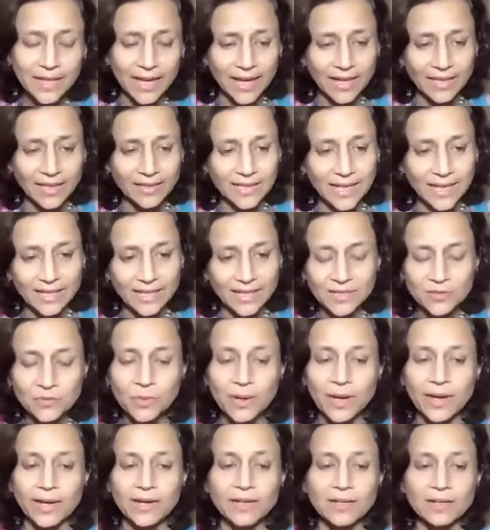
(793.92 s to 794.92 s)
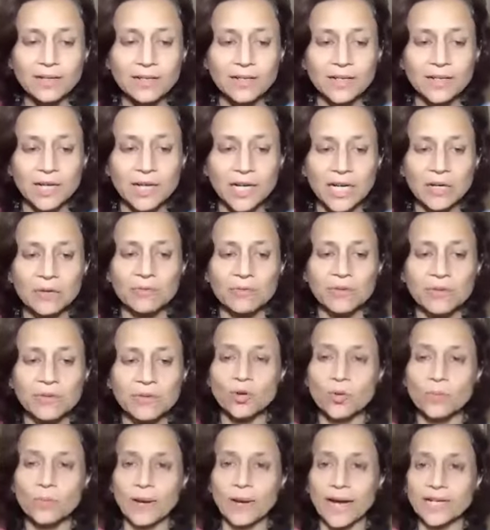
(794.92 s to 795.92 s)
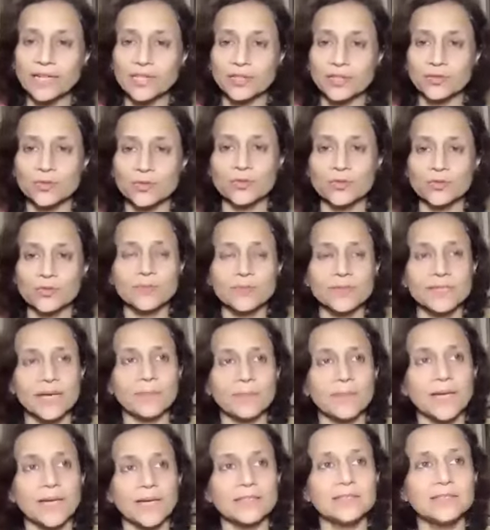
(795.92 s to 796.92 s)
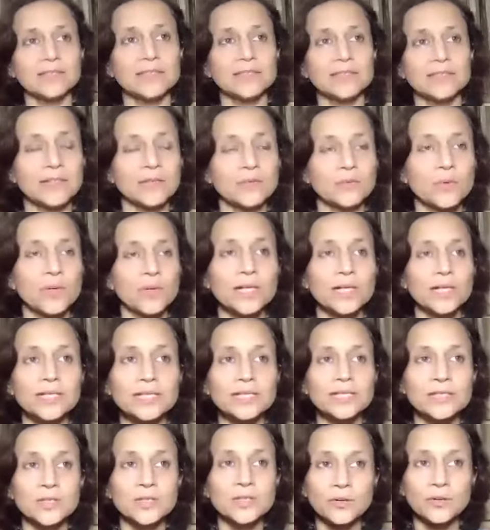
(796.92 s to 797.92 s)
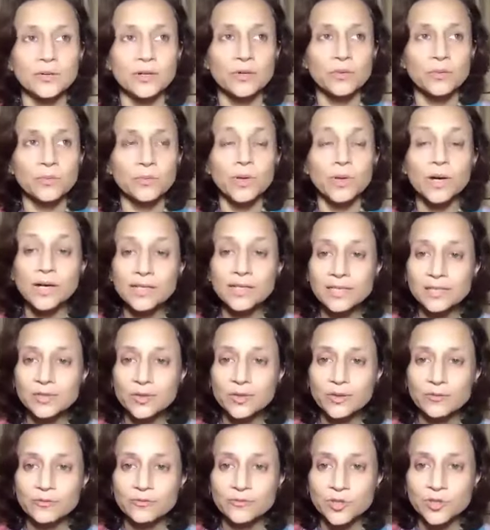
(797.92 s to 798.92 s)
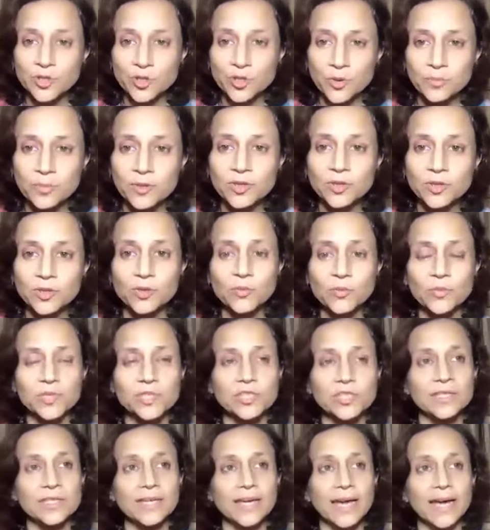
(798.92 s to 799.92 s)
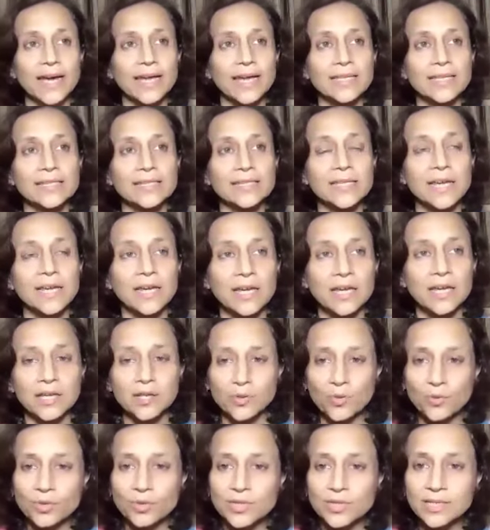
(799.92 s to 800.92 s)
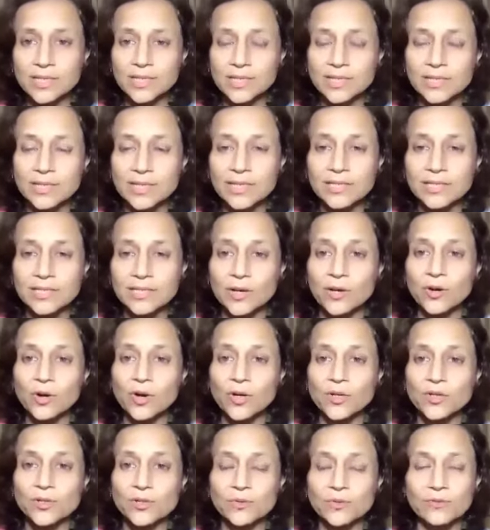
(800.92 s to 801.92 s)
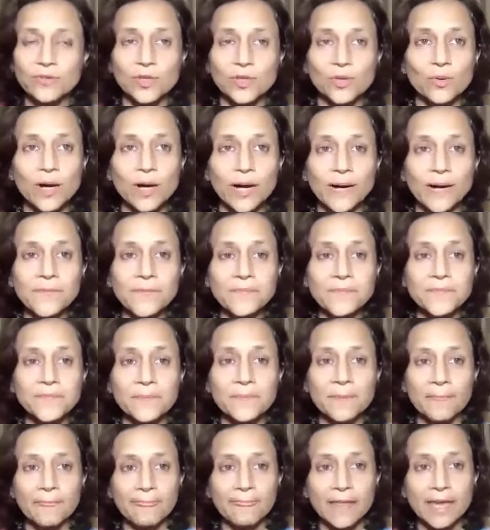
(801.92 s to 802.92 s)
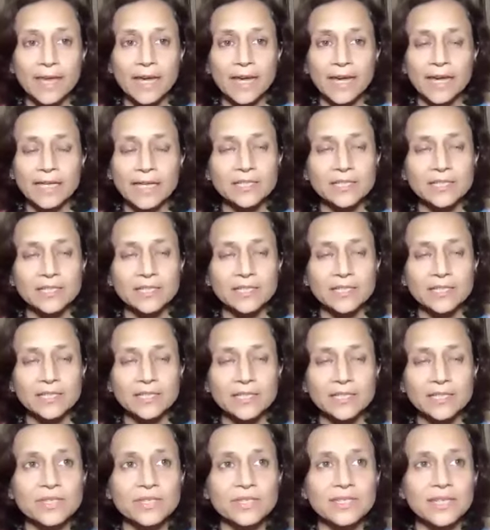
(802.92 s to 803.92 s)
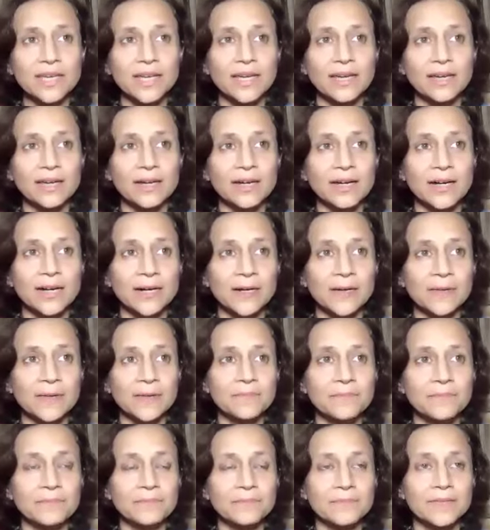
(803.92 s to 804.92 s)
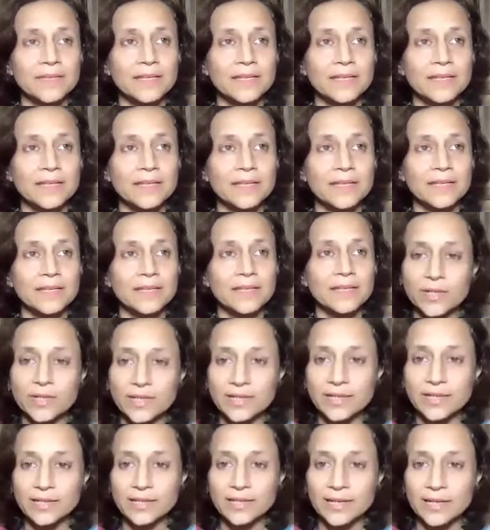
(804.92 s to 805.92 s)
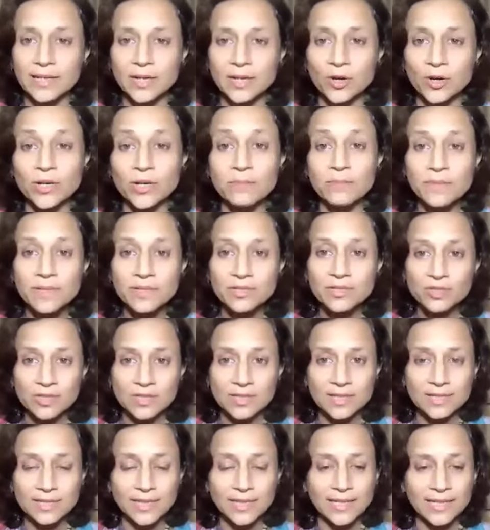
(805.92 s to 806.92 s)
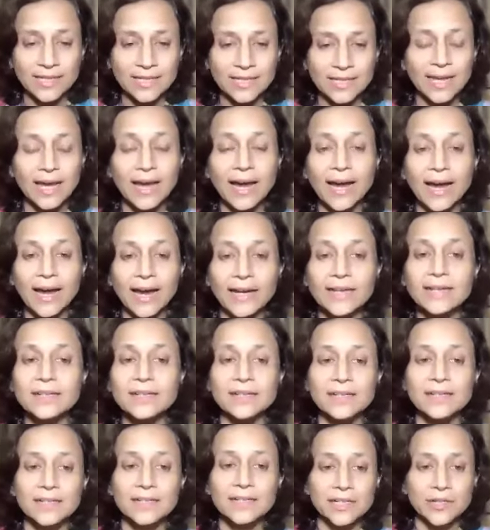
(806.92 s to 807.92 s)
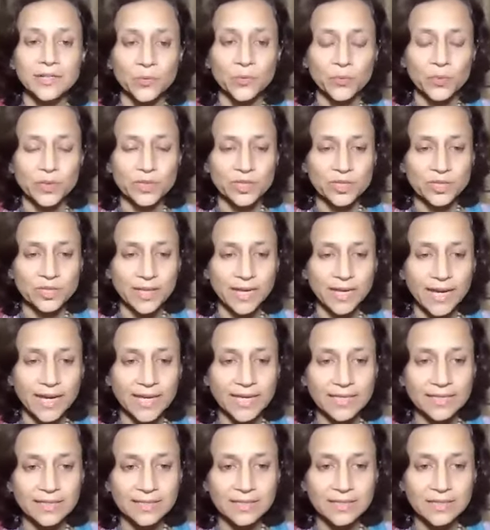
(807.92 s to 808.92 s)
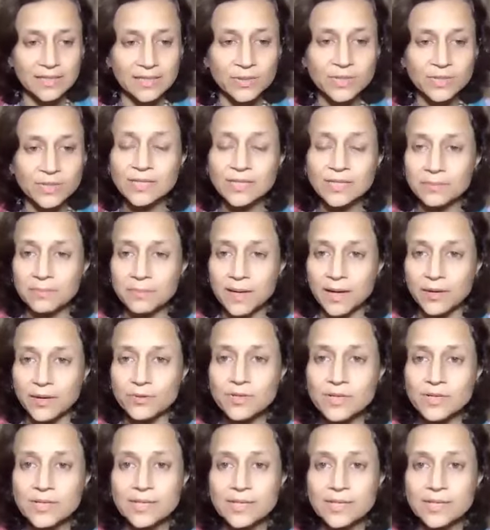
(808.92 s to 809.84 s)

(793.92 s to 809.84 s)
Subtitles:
And that is where we go back to some other words or works of Sri Aurobindo, which he has noted in his records of yoga. It's a very interesting story or images that he had, which he has written about,